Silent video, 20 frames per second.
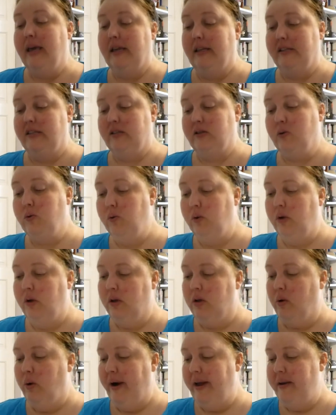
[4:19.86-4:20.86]

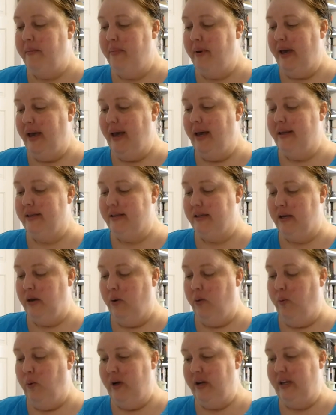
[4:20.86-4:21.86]
school quite a bit.
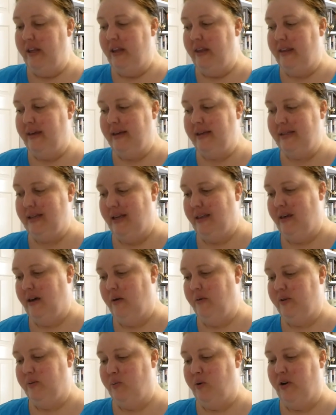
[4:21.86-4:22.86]
One of the things I
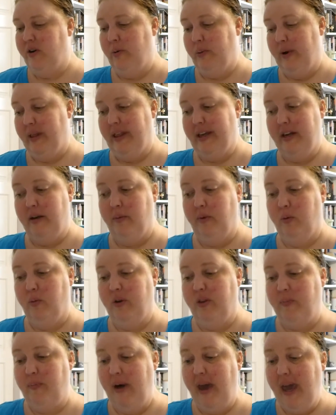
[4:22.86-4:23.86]
thought was pretty relatable
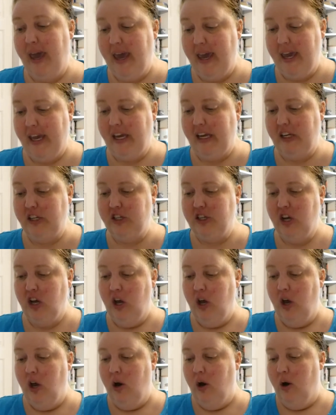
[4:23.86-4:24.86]
with Paige
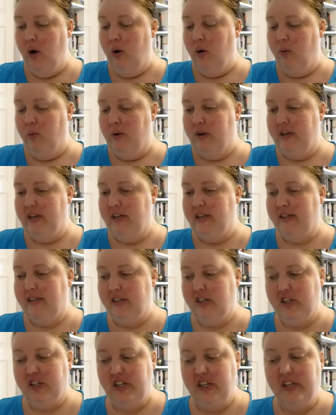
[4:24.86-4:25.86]

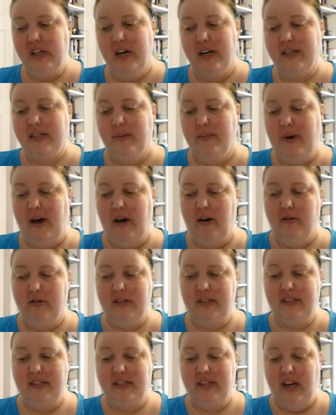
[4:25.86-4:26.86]
was she talks
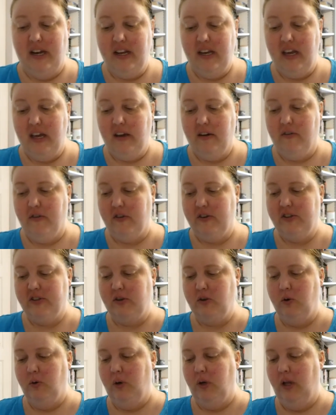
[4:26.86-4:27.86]
about studying for
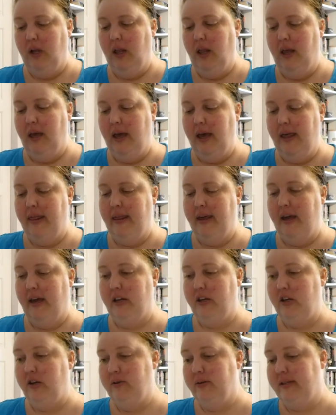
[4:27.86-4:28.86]
school. And
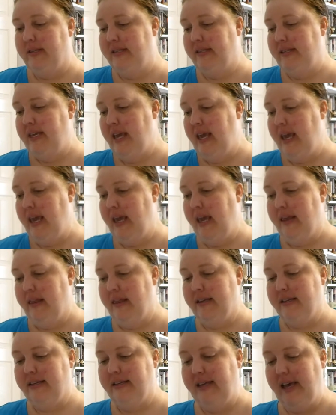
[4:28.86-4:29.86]
then you see
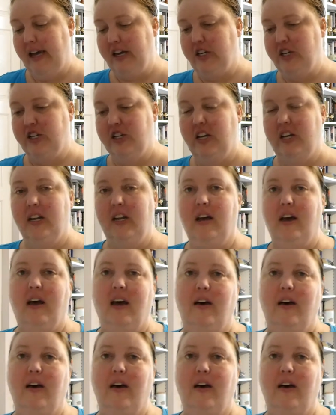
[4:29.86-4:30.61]
the section